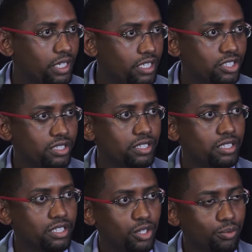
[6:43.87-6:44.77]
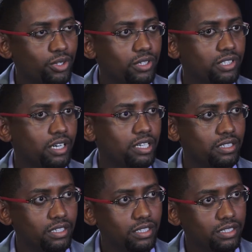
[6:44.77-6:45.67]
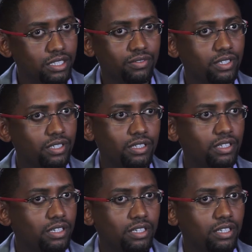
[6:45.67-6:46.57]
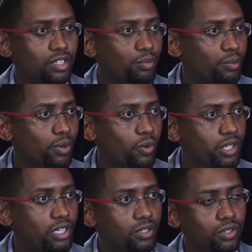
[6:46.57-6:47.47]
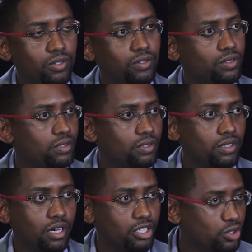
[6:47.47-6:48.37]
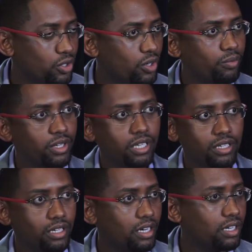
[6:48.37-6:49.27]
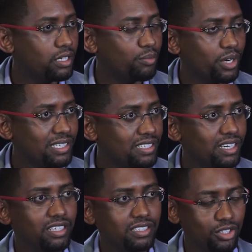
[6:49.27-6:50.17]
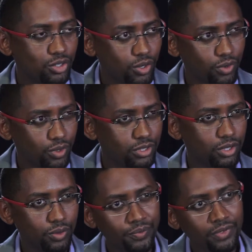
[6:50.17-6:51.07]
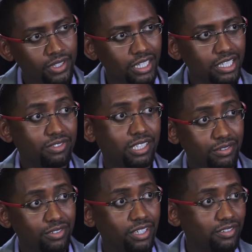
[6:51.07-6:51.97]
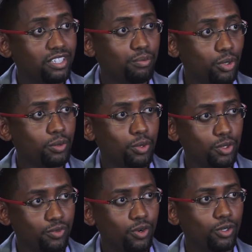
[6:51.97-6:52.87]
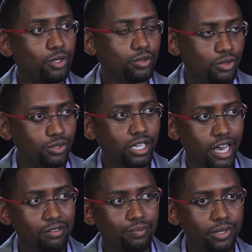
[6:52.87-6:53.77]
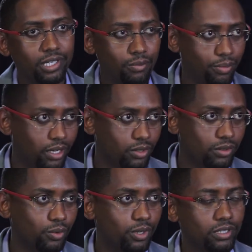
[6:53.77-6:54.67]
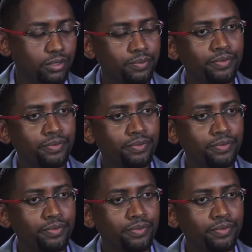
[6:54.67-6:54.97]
engineers, computer scientists, even, you know, people working on astronomy and brain science and so forth. So that gives us a very, very broad portfolio to really have a big impact on the world.